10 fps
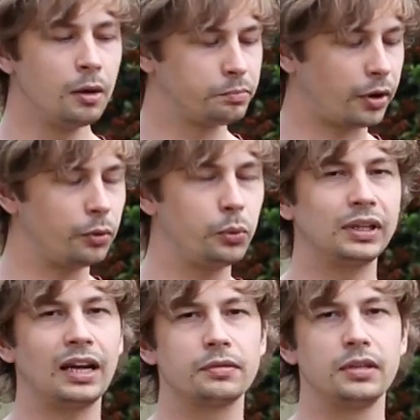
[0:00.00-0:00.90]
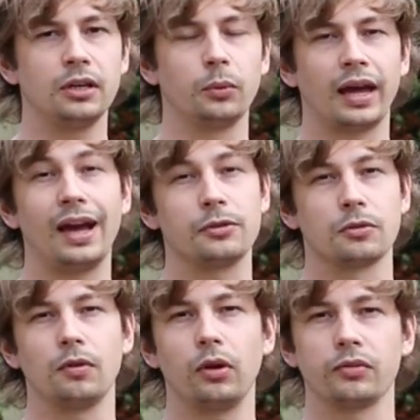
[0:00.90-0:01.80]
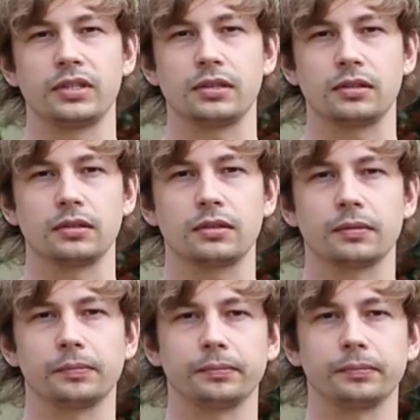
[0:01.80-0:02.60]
but I will have to deal with that extra rolling resistance.